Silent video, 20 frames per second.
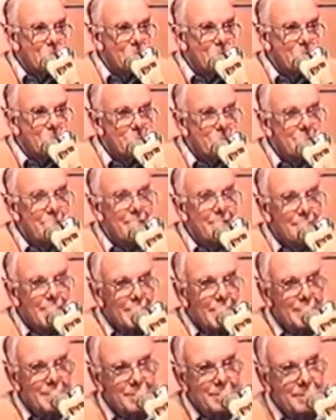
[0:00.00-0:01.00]
that. But anyway,
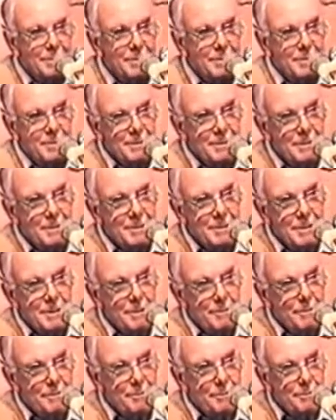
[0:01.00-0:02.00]
he
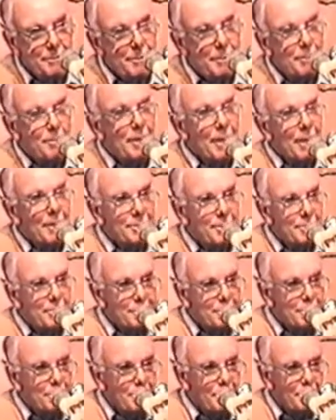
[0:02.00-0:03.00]
was replaced in
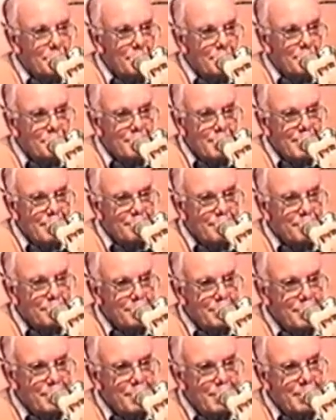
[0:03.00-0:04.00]
due course after
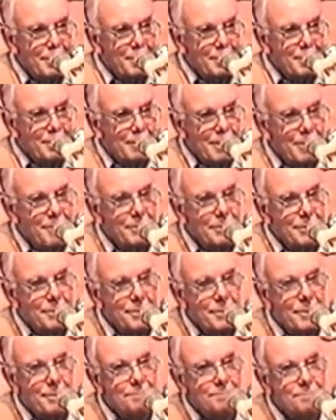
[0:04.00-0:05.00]
John Egan arrived on the
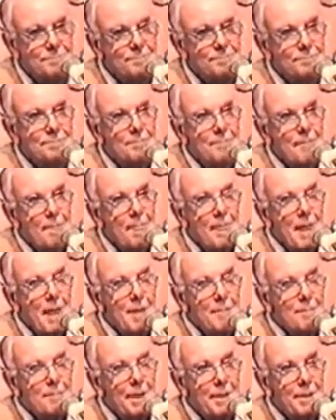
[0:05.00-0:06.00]
scene.
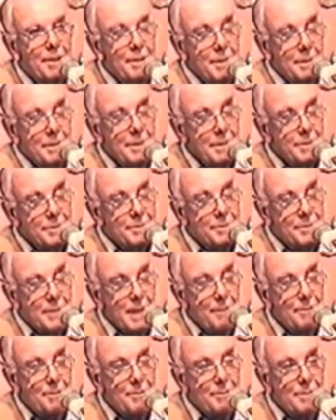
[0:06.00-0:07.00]
But he is a
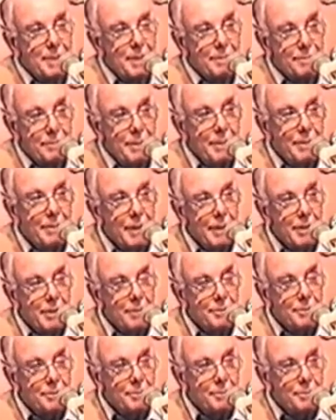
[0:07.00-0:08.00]
chap who made a very great
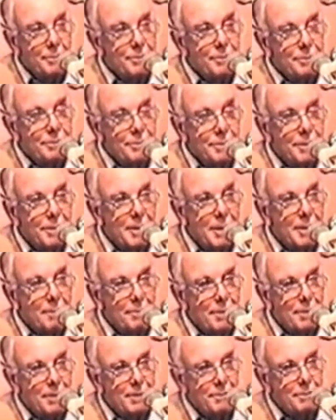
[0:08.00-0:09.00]
contribution to the
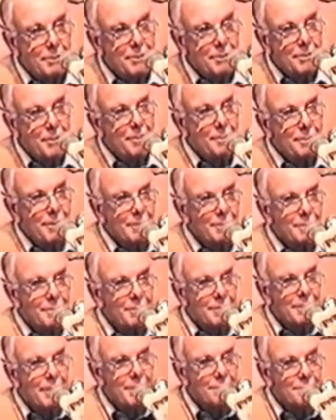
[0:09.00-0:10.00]
company, which should not be
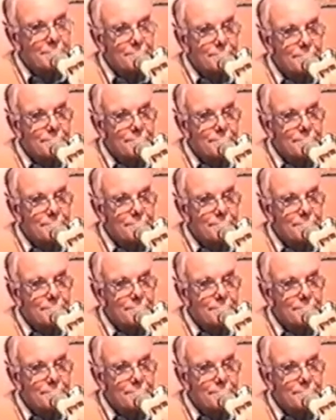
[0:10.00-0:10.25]
forgotten.